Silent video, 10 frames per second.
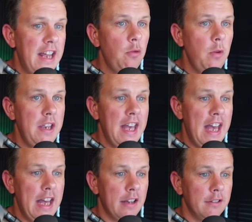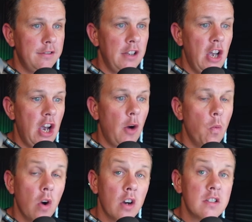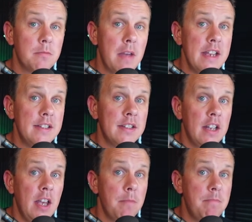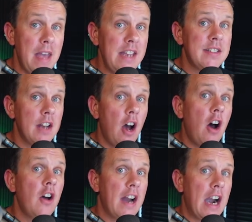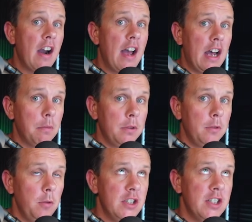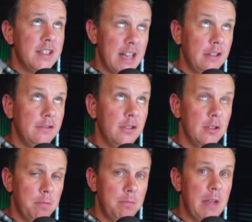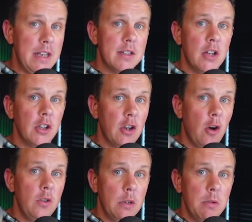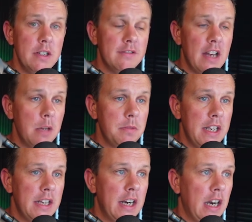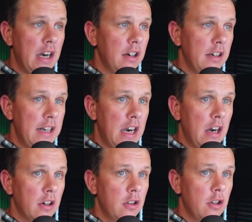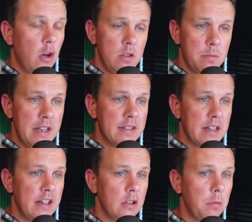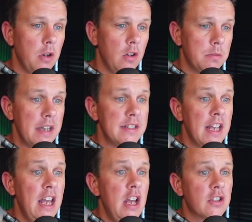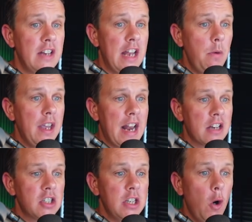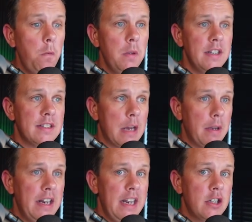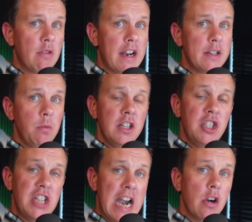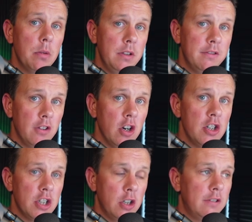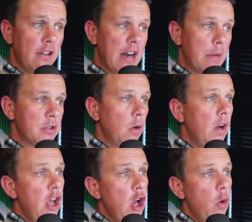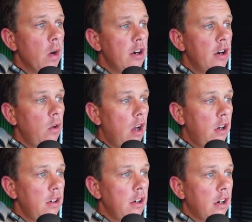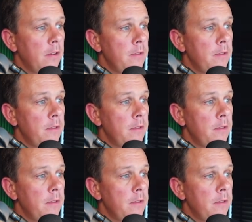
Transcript: we have a workspace based on our app, which itself was based on the code that we developed in our in our code space, our GitHub code space. So now we can actually open this app and interact with a shareable version of our app. So we're no longer